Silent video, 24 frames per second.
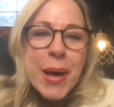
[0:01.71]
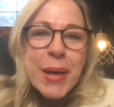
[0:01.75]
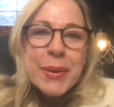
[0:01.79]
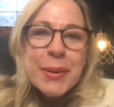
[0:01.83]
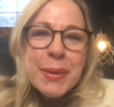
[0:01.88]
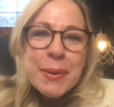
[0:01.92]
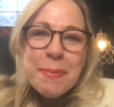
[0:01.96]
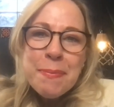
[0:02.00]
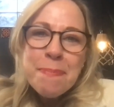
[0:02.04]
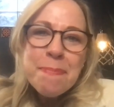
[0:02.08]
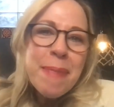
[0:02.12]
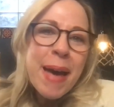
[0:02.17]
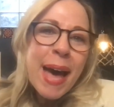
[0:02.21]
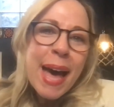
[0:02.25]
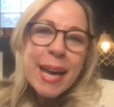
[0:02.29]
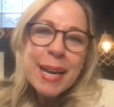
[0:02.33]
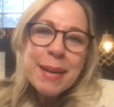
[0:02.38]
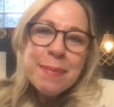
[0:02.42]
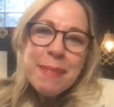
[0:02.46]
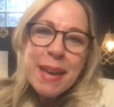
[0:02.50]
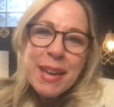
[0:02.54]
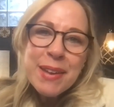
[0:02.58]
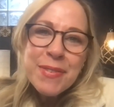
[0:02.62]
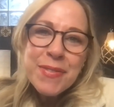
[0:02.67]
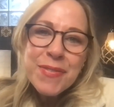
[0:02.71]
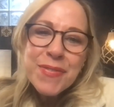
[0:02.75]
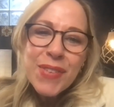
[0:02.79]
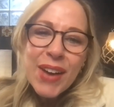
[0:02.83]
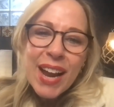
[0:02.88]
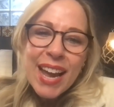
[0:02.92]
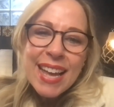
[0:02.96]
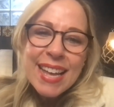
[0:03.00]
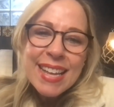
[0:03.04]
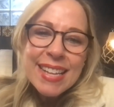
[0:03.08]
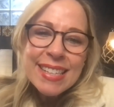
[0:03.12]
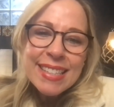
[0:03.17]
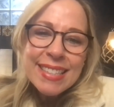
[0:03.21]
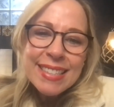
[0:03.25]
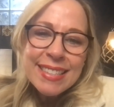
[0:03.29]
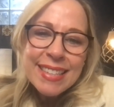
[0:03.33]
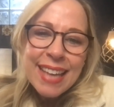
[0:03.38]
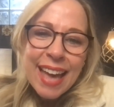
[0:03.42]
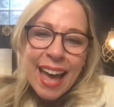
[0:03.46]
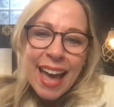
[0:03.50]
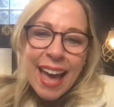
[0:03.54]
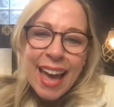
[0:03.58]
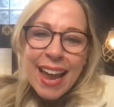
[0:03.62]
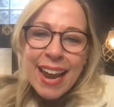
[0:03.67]
Welcome back, my
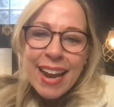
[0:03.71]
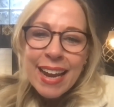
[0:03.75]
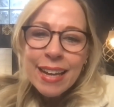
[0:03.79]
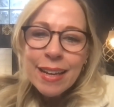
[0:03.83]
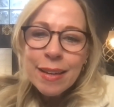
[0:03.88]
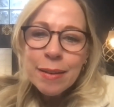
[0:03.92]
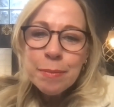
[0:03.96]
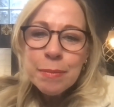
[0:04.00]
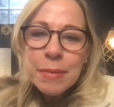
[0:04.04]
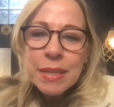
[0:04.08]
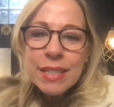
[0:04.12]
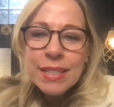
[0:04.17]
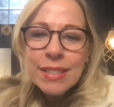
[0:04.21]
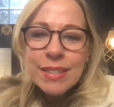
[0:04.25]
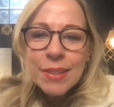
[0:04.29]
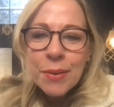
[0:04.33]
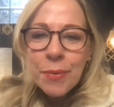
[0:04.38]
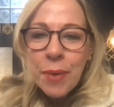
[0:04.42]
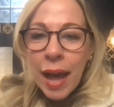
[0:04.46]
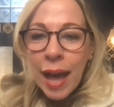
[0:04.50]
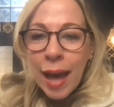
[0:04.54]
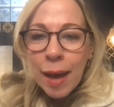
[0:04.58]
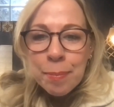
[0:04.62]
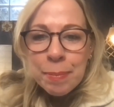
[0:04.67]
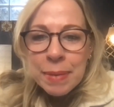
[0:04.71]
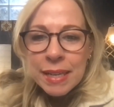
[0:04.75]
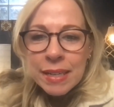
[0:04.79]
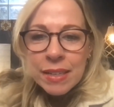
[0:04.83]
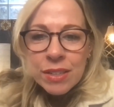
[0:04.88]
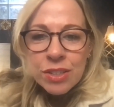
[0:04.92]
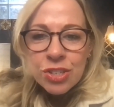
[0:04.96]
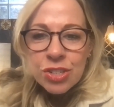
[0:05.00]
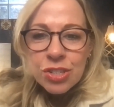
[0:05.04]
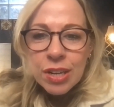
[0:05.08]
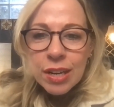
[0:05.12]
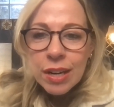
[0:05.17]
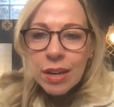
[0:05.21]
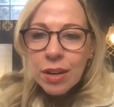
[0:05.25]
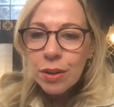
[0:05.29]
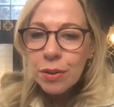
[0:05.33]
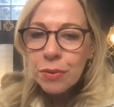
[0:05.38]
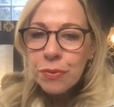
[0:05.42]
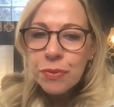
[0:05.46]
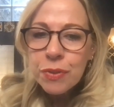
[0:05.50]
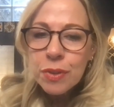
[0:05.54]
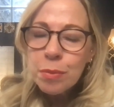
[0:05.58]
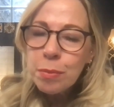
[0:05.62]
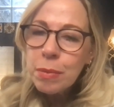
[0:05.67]
friends. I am so happy to
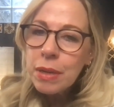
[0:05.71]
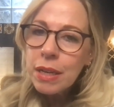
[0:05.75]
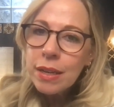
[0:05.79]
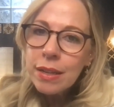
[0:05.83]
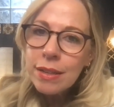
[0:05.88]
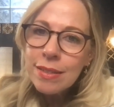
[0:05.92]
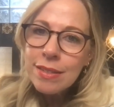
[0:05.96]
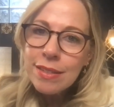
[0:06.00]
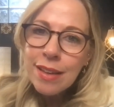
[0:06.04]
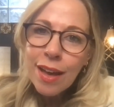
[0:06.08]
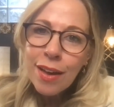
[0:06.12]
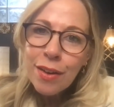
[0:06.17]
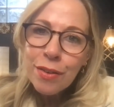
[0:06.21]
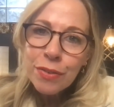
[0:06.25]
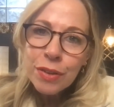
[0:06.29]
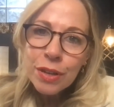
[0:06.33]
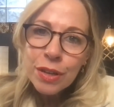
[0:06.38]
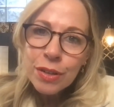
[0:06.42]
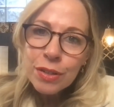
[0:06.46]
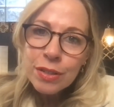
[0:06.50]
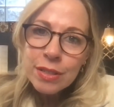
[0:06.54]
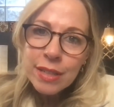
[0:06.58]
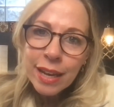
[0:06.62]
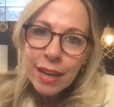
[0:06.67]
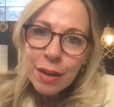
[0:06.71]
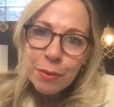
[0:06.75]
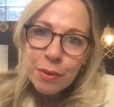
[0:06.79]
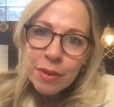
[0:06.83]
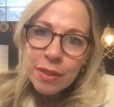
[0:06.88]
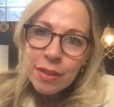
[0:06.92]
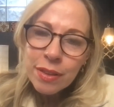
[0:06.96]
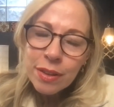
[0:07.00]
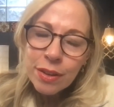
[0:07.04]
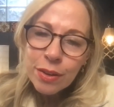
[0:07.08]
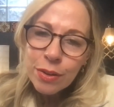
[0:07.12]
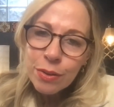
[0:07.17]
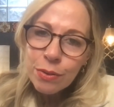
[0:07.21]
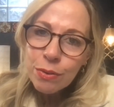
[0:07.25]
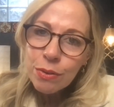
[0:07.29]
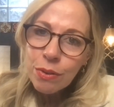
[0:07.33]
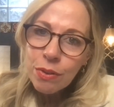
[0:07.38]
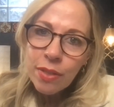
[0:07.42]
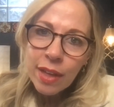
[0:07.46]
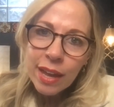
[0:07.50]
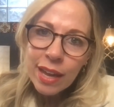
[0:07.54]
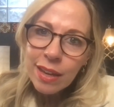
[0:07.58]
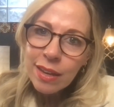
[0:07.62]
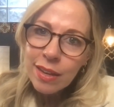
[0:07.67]
share a few minutes of your day with
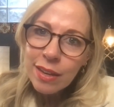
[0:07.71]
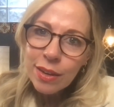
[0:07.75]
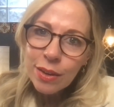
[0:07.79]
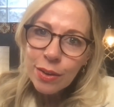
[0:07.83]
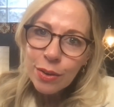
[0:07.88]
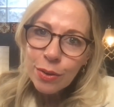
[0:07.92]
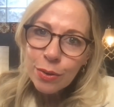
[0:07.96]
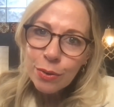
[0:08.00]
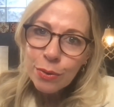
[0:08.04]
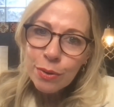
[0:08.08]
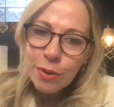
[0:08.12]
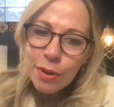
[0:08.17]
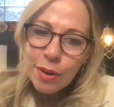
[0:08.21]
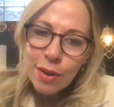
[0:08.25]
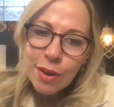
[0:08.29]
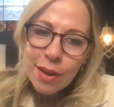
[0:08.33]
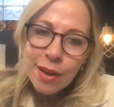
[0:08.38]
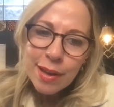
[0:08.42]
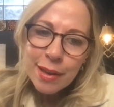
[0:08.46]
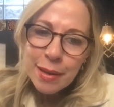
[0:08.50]
you. Thank you.